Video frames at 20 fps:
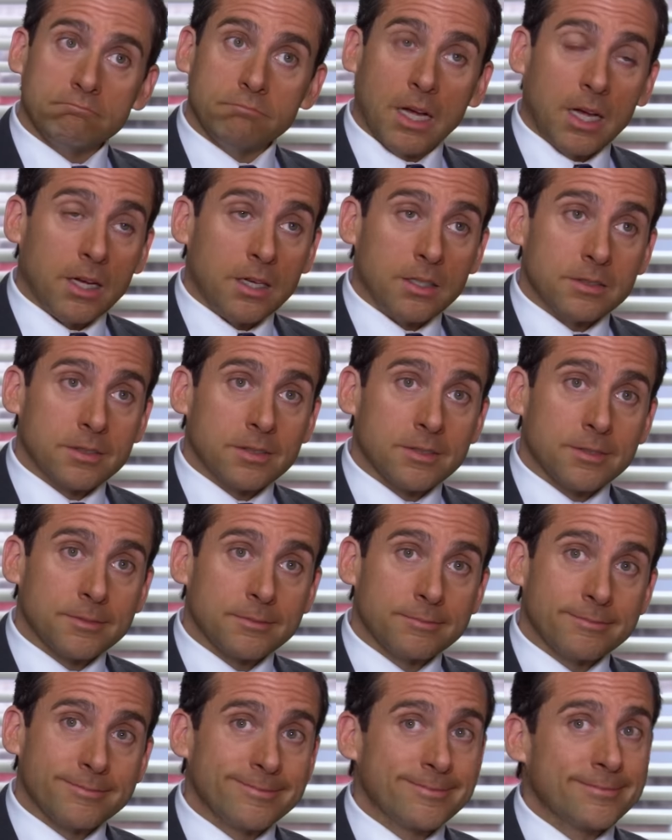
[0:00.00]
But
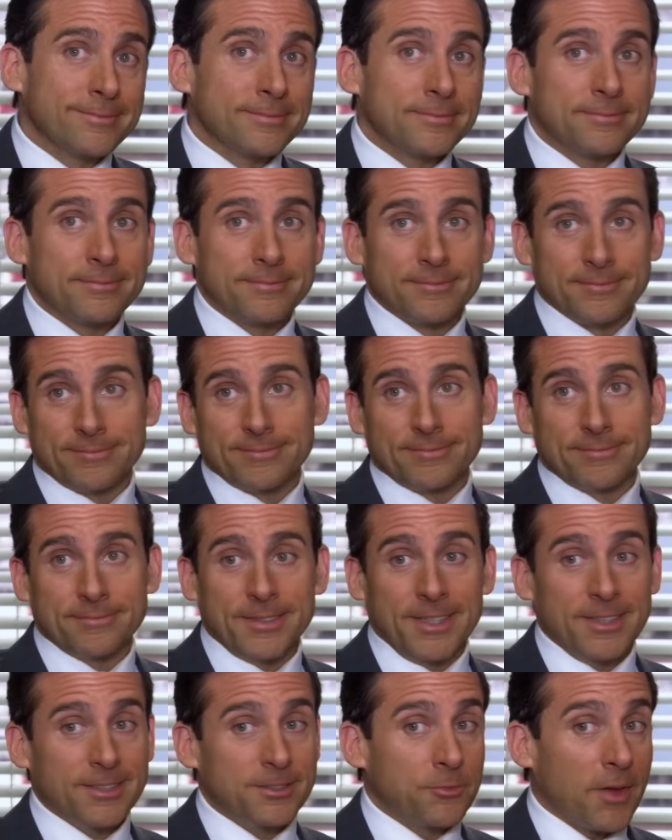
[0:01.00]

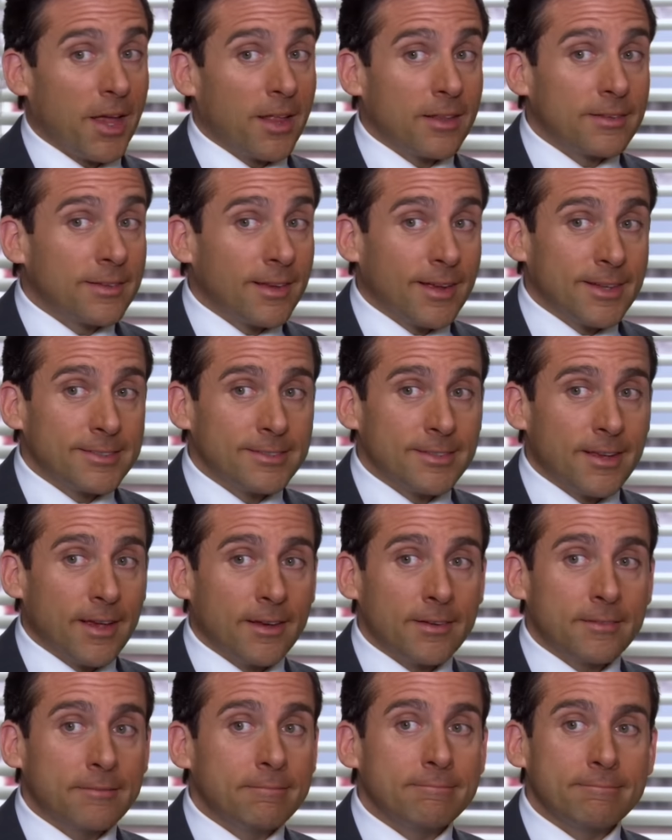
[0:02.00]
it is Valentine's
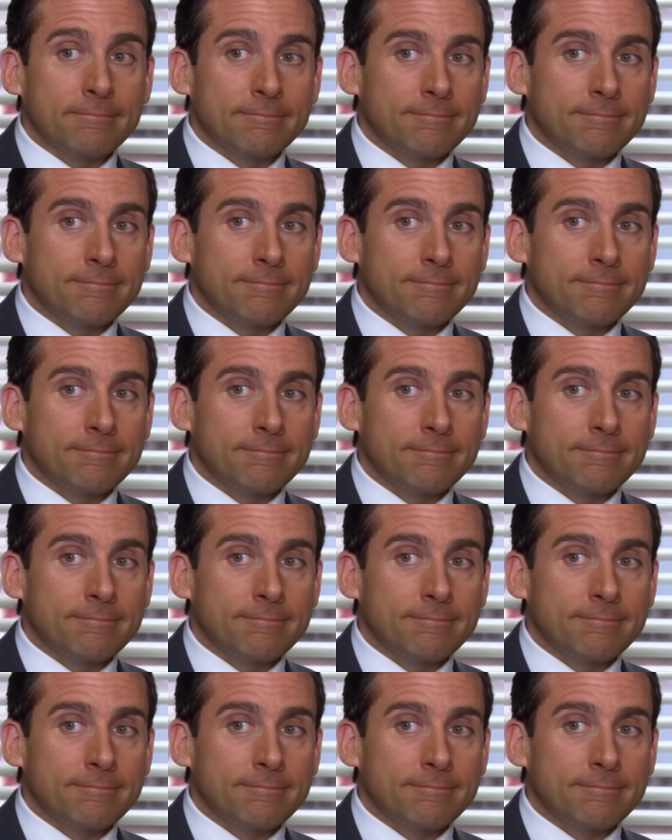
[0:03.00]
Day.